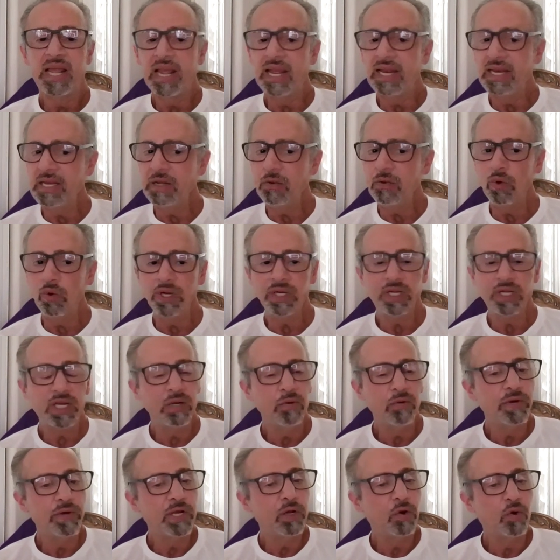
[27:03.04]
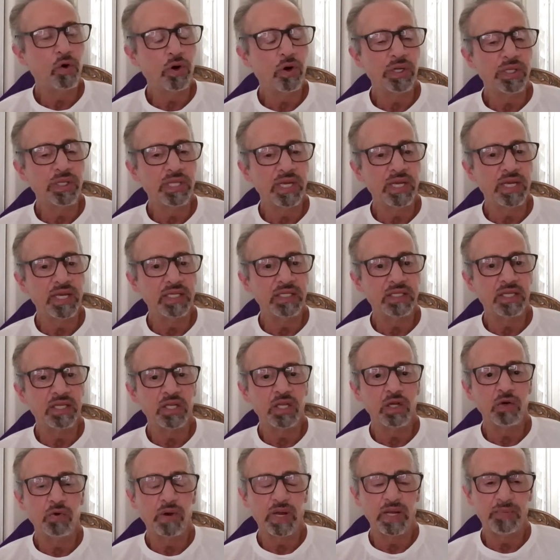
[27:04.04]
Anyone can record these
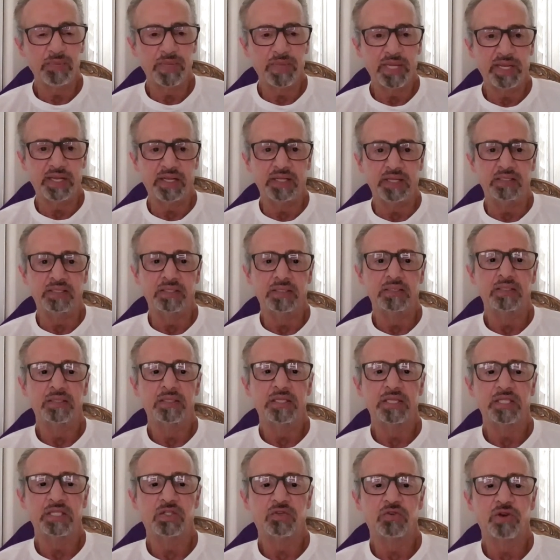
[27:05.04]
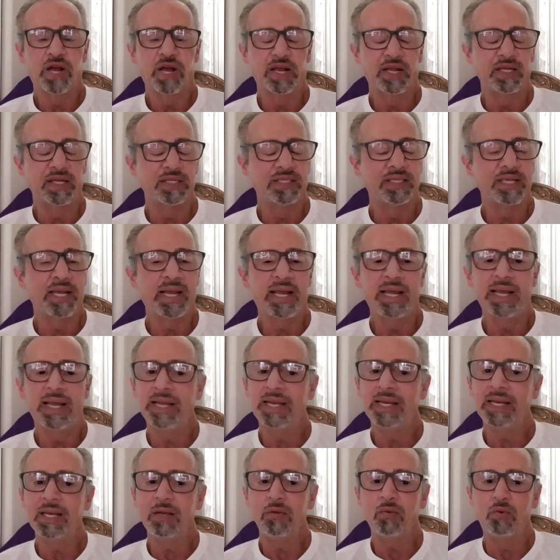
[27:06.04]
UAPs, these dragons,
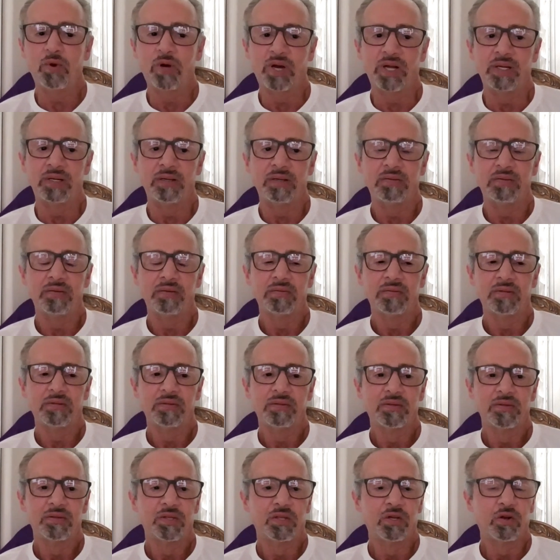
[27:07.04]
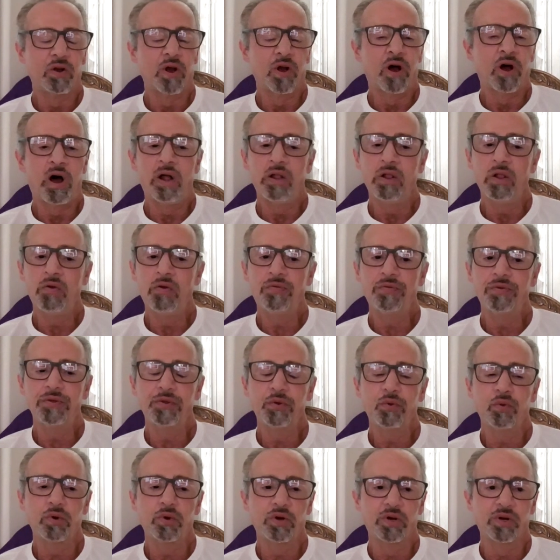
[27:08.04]
anyone. They're all over
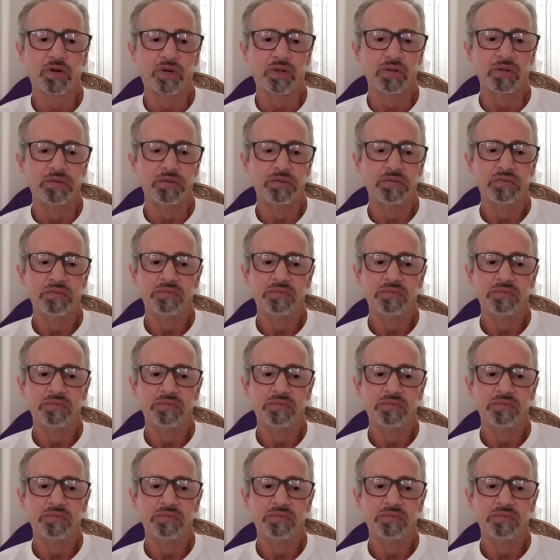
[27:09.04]
the world.